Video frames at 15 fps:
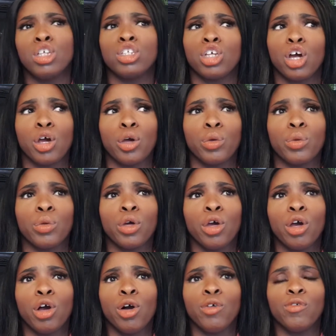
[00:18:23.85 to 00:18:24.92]
So
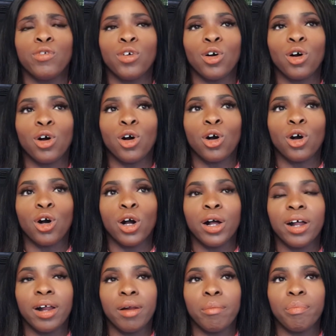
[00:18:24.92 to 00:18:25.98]
for
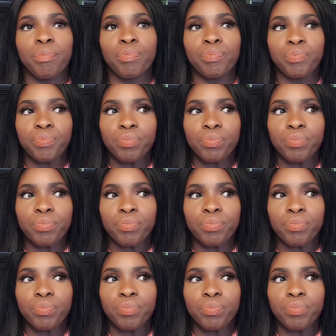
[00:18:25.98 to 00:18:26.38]
um.